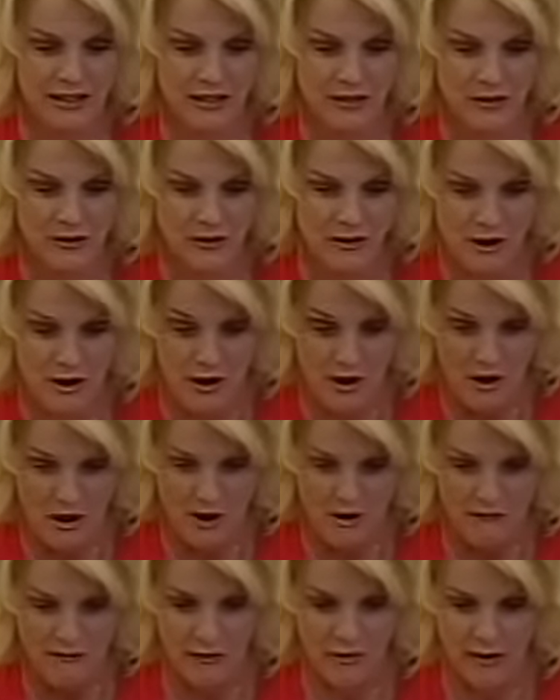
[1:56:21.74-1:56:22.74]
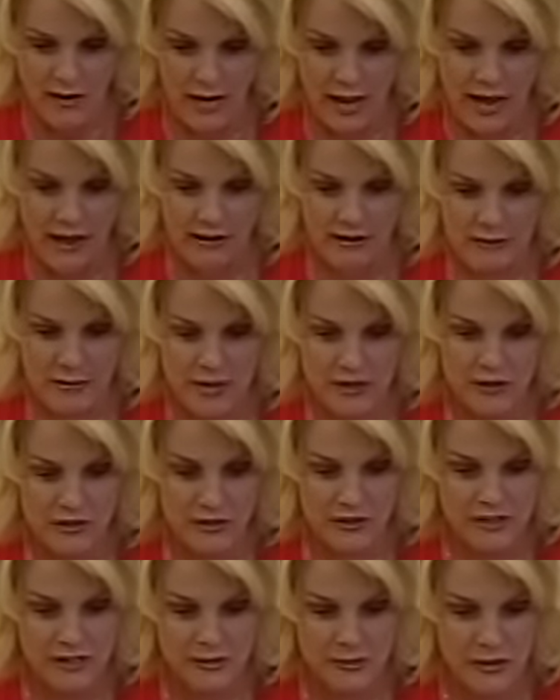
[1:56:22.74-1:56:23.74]
you for allowing me to
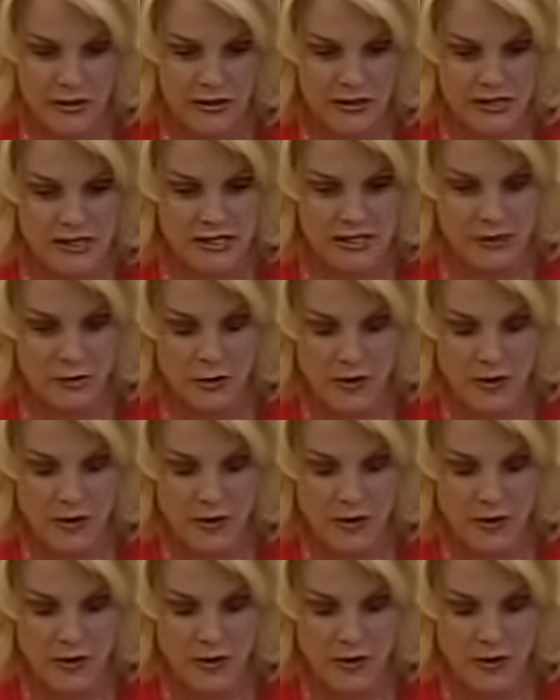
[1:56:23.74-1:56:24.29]
experience this with